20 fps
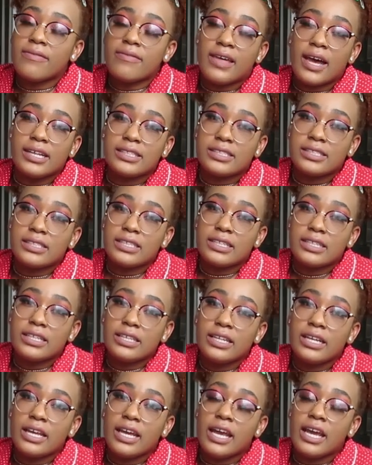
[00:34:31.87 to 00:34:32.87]
that's
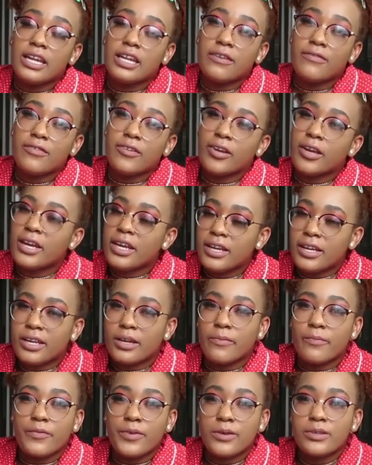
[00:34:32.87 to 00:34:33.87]
it and if you're
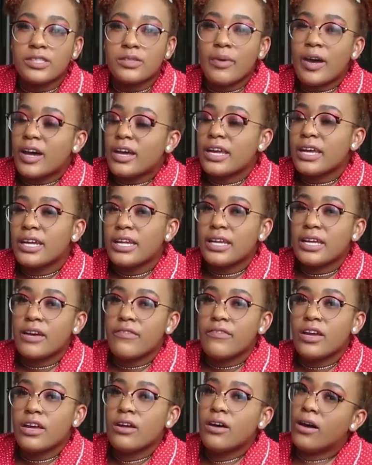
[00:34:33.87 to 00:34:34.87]
confused about any
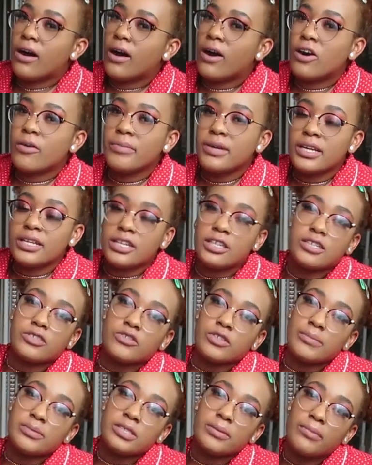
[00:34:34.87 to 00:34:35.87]
of it it'll all be in the
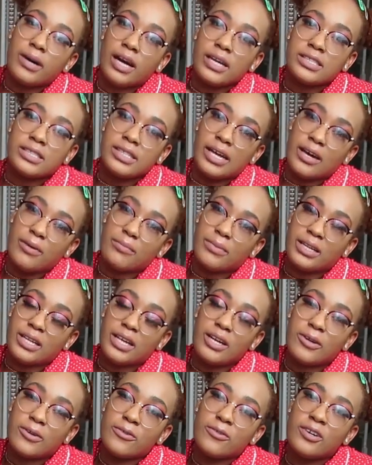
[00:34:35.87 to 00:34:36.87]
description box down
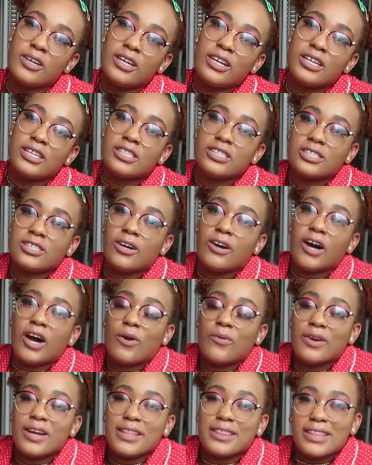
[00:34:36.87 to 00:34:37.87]
below so
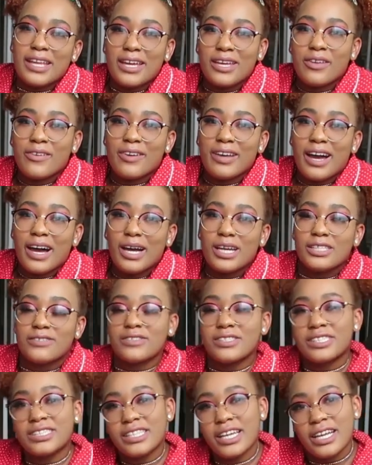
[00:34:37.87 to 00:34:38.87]
i want to thank you guys
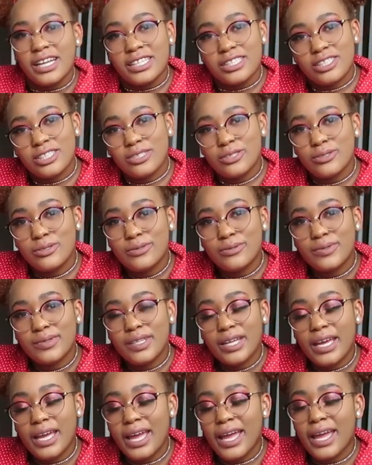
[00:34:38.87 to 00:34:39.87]
for staying
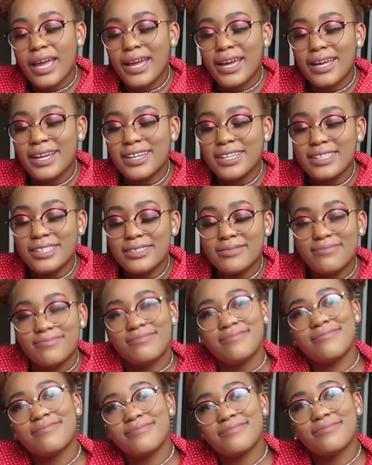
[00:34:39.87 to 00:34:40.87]
tuned and
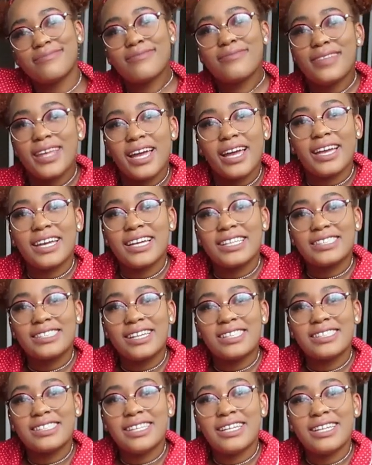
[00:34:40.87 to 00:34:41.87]
guess
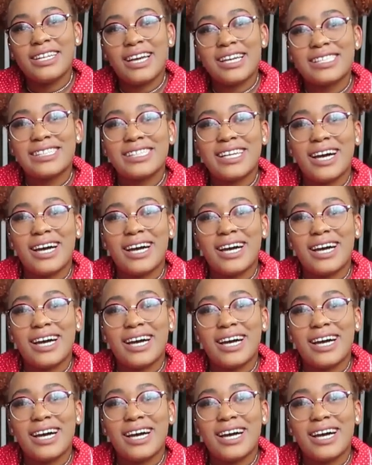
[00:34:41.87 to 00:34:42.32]
i'll see you next